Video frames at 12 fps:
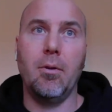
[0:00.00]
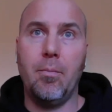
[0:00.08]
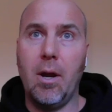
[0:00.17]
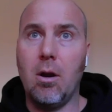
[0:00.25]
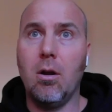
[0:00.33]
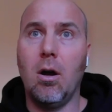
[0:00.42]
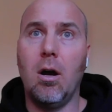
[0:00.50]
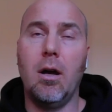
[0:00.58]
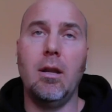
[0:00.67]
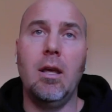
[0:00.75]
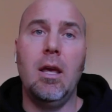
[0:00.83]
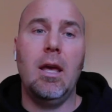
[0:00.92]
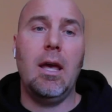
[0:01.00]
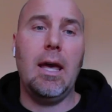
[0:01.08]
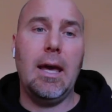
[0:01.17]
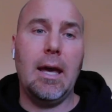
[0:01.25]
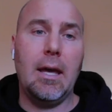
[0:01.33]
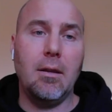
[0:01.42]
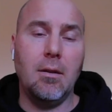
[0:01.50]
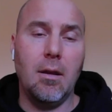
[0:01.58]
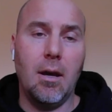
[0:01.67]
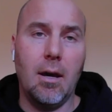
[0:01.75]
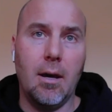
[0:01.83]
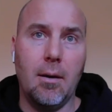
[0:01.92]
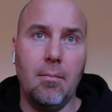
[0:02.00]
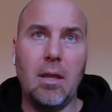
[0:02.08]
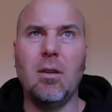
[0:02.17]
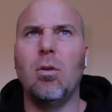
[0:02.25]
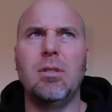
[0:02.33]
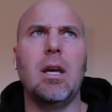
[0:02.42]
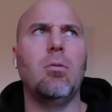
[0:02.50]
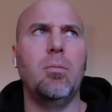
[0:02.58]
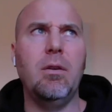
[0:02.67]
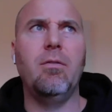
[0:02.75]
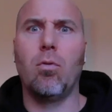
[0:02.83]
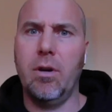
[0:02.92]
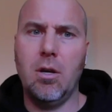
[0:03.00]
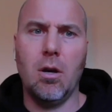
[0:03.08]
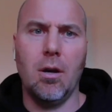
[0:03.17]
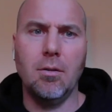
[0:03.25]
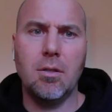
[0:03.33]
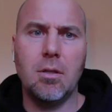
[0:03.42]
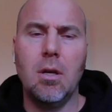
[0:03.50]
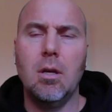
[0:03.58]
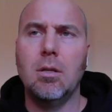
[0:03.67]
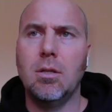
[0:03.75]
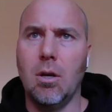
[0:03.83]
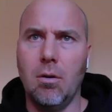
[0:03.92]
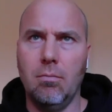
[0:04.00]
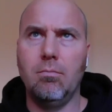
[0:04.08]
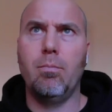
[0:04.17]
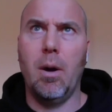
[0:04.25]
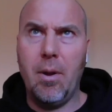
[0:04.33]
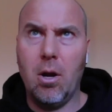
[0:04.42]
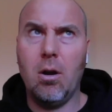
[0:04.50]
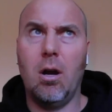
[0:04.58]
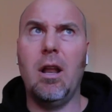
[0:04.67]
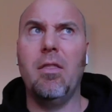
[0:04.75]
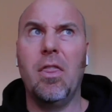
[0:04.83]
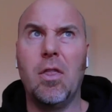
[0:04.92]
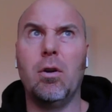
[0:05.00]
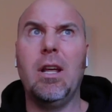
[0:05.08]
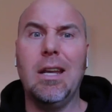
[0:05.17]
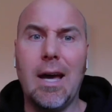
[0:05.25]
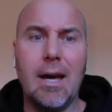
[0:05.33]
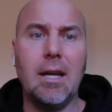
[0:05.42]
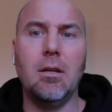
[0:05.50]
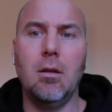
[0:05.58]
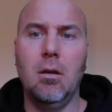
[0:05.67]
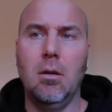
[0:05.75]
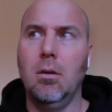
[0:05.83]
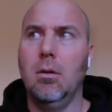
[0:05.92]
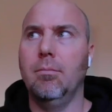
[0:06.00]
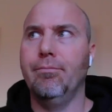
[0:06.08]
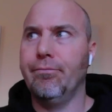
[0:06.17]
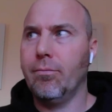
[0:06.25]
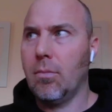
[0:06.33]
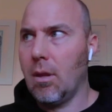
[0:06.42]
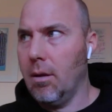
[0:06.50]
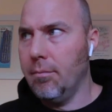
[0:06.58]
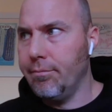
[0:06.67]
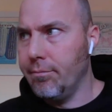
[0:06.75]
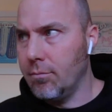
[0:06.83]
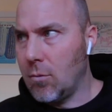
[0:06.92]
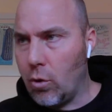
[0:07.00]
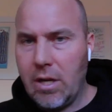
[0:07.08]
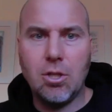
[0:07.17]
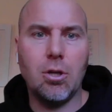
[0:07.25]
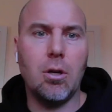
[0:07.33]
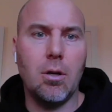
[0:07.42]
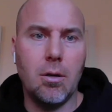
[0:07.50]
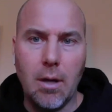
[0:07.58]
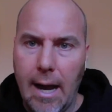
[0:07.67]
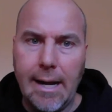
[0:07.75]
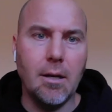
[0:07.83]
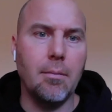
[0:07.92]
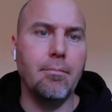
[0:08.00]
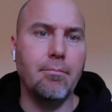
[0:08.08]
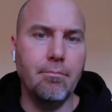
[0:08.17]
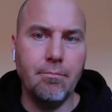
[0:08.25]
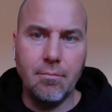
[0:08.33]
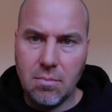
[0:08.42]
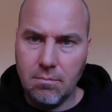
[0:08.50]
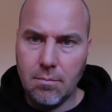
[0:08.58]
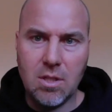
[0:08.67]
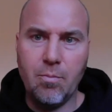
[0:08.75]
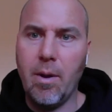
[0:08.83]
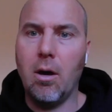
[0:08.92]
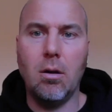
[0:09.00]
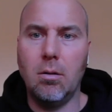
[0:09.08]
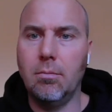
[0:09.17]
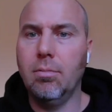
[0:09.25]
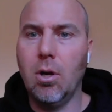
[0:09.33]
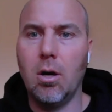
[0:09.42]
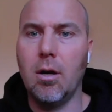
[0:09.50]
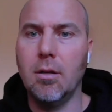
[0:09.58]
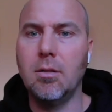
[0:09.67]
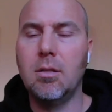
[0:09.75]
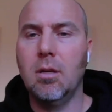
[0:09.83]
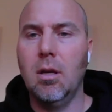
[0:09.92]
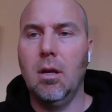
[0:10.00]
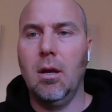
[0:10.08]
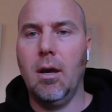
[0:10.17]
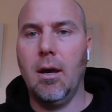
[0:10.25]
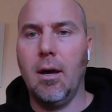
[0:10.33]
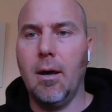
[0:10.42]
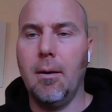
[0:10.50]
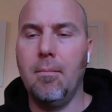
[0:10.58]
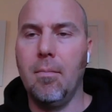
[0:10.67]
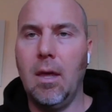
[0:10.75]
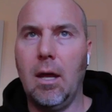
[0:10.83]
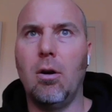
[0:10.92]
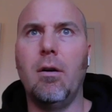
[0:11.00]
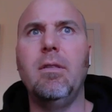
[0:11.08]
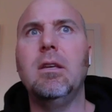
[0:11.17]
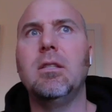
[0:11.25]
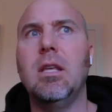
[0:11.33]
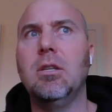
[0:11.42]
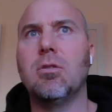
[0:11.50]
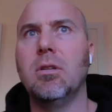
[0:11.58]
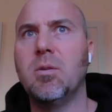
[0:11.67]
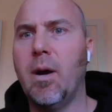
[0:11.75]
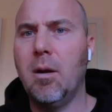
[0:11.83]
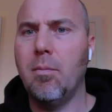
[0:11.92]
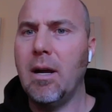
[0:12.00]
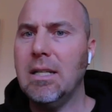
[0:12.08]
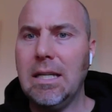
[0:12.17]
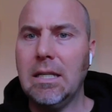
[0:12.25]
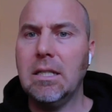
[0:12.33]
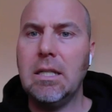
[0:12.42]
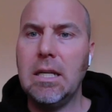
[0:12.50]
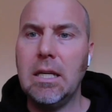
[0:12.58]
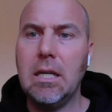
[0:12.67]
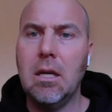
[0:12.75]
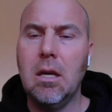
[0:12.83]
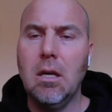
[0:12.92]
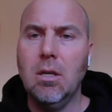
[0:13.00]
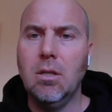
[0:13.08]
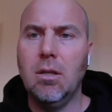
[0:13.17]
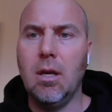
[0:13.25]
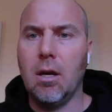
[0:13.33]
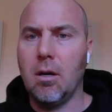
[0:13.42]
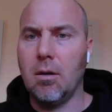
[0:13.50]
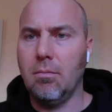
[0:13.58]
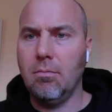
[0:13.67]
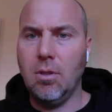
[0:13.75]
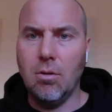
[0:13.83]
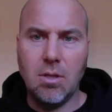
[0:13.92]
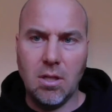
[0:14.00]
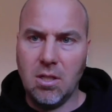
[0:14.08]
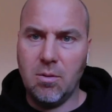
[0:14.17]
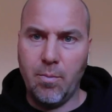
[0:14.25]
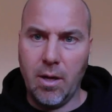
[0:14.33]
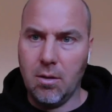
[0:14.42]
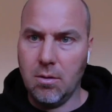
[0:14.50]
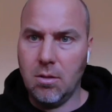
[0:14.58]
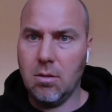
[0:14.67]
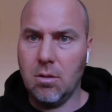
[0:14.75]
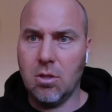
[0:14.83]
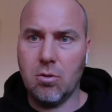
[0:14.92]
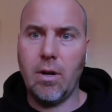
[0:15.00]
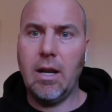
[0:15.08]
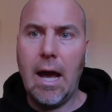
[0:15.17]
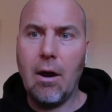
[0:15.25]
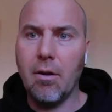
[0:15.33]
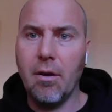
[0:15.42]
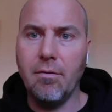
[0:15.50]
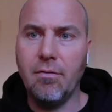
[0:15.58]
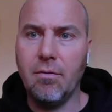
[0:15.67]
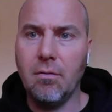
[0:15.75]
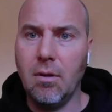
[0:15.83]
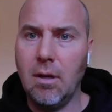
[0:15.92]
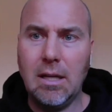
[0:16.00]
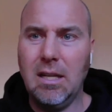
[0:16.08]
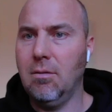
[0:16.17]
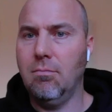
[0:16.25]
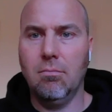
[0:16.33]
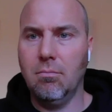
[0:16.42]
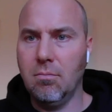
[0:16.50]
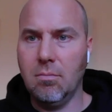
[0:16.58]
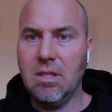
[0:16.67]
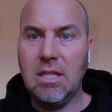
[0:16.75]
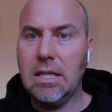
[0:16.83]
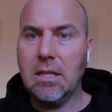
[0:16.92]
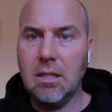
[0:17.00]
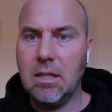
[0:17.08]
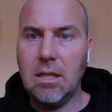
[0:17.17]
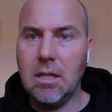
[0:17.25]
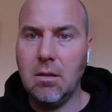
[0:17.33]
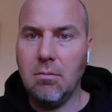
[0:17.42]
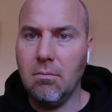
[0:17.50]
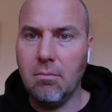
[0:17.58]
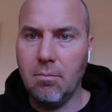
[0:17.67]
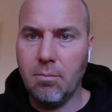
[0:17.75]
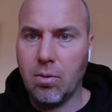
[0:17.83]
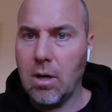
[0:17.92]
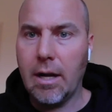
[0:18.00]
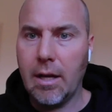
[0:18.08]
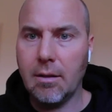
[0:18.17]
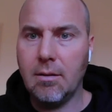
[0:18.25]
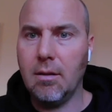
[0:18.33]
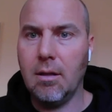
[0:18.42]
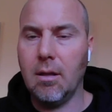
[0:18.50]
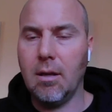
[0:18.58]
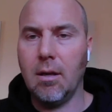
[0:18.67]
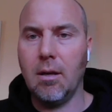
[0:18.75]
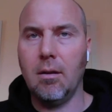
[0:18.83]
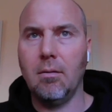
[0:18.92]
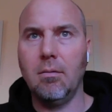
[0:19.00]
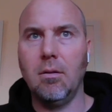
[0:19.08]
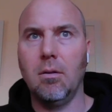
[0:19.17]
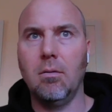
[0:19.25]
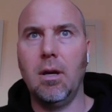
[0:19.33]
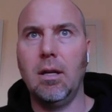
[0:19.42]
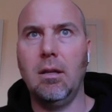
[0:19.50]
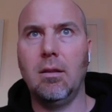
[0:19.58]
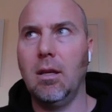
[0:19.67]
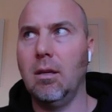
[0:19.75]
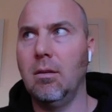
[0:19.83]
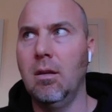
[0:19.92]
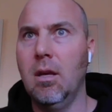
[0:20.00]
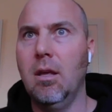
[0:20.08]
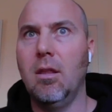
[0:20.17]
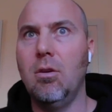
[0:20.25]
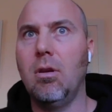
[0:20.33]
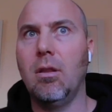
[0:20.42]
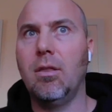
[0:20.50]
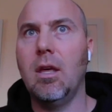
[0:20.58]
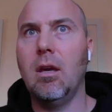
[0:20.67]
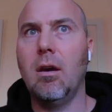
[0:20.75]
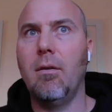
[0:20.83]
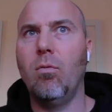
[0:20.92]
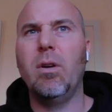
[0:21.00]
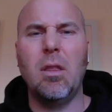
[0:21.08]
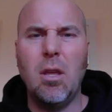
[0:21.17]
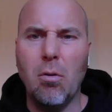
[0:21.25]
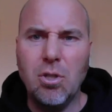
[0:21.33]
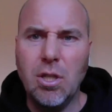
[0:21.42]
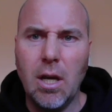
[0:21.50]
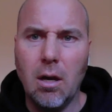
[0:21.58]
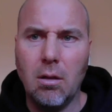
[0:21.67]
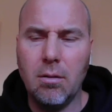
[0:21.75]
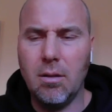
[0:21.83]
Paragon, and the whole deck would be 40 cards. So a Paragon and 39 creature, item, spell cards, and all of these things are inspired by D&D. They're using spells straight out of any D&D product, anything you can think of within the OGL.